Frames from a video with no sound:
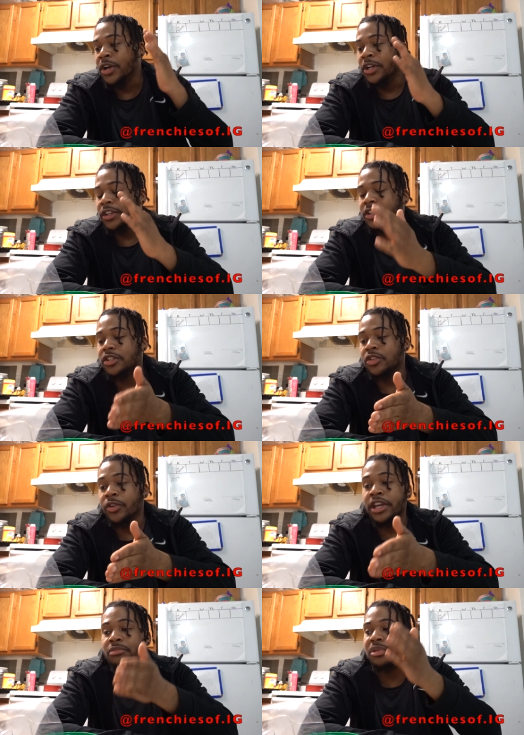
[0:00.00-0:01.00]
the
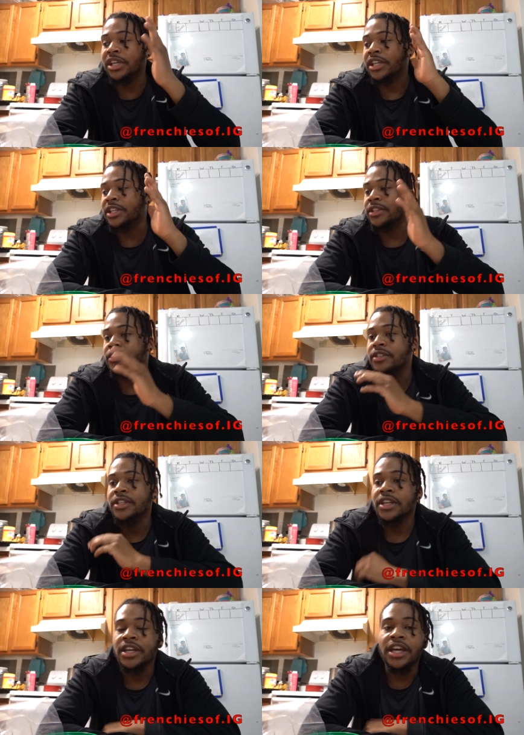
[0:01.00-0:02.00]
green
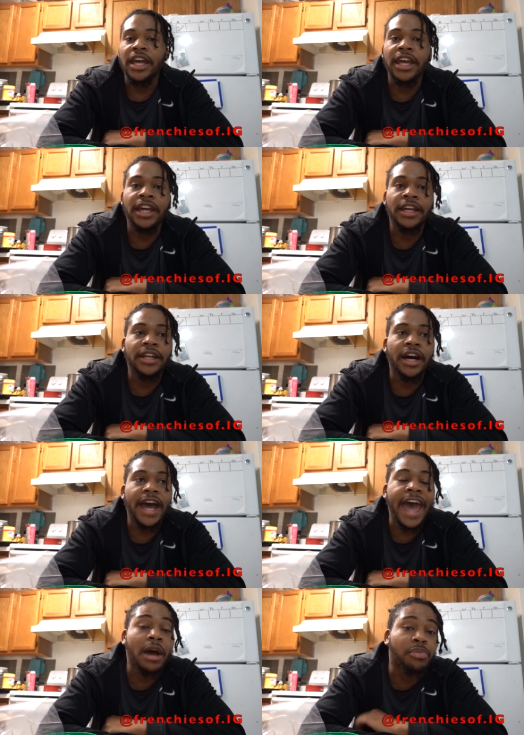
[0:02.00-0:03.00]
beans, and
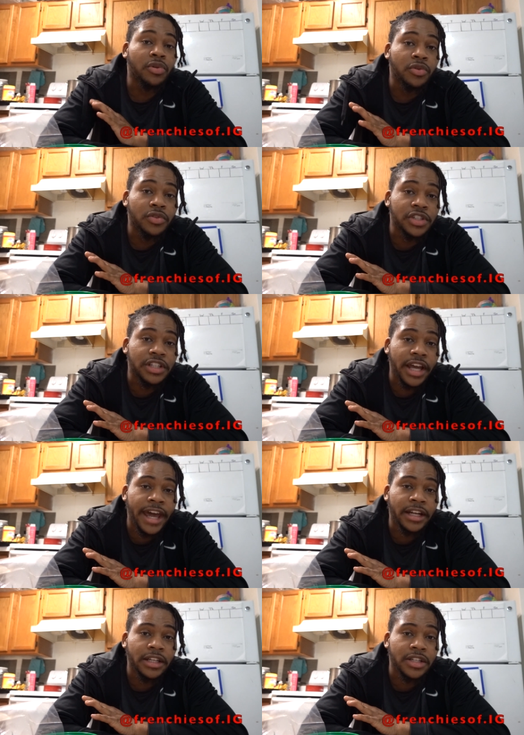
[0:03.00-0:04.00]
apple, just to
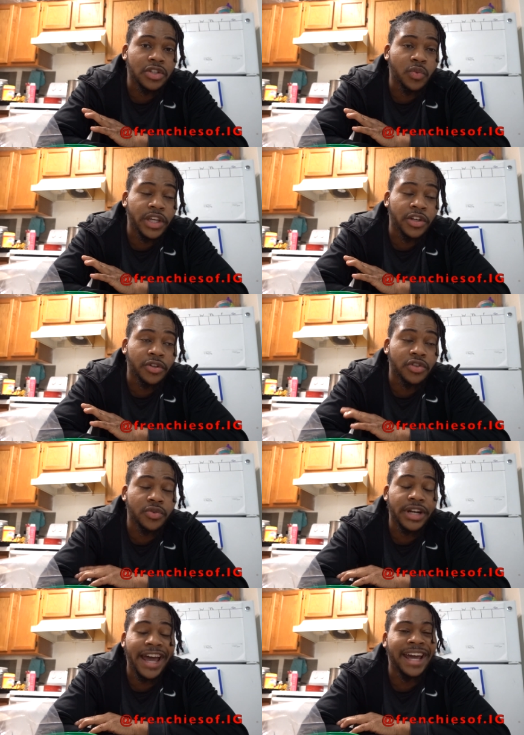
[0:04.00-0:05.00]
add a little sweetener
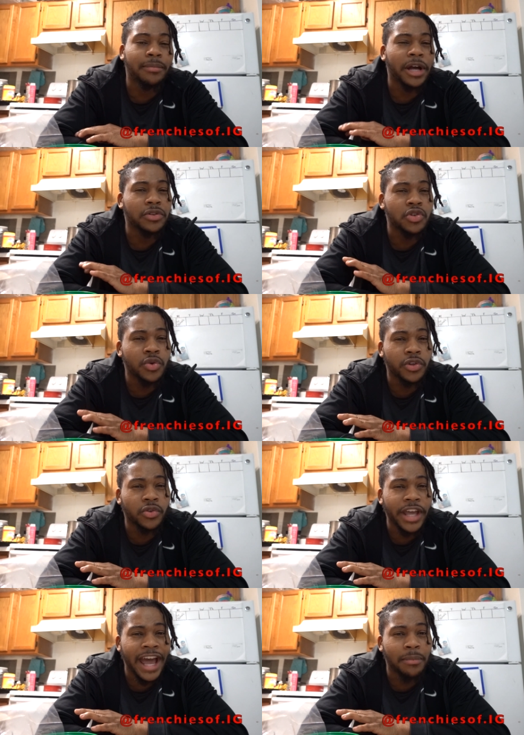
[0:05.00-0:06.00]
to it. I add about 2 or
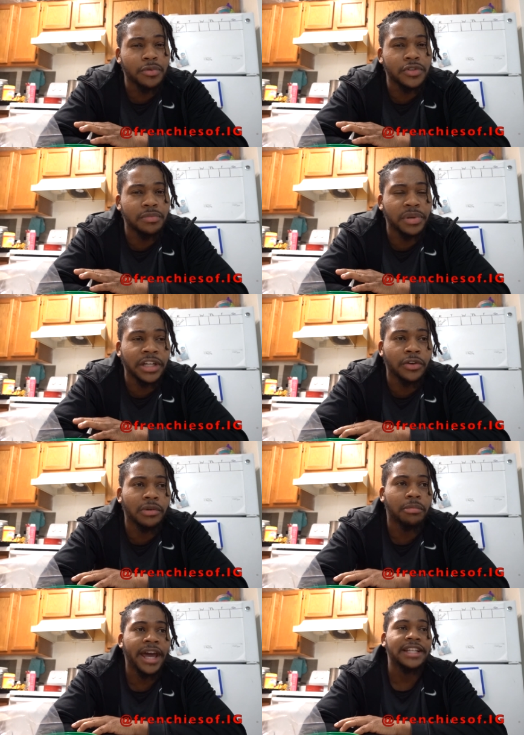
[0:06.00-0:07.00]
3 apples depending on
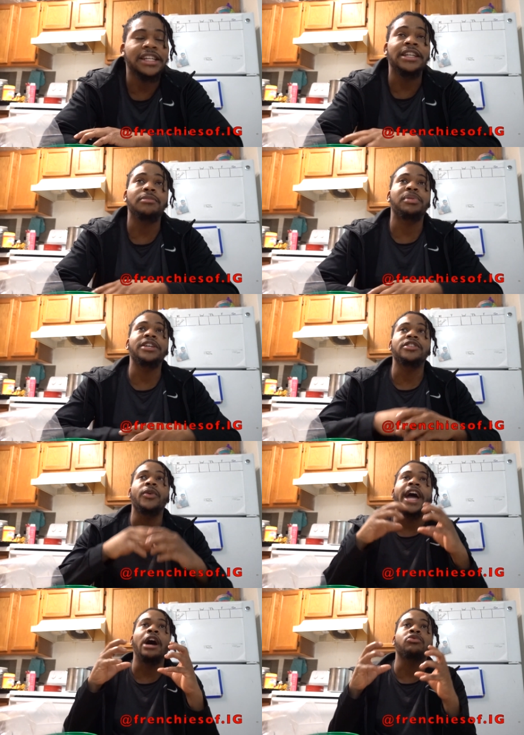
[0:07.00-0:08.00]
the batch. It depends
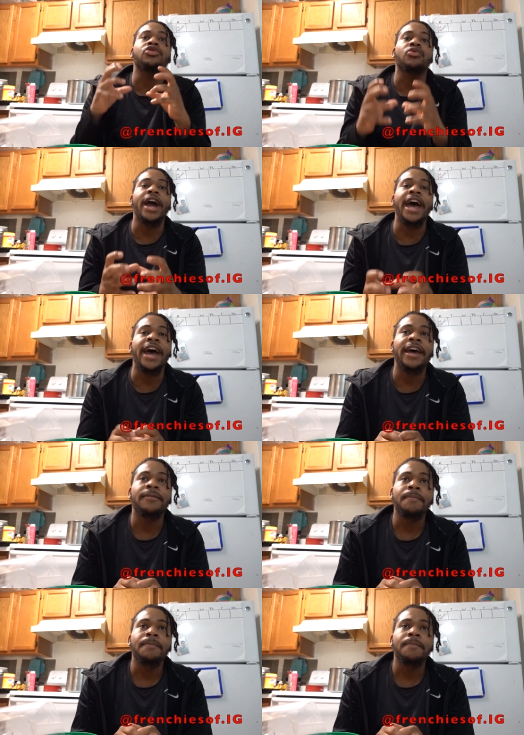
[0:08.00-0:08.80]
on how dry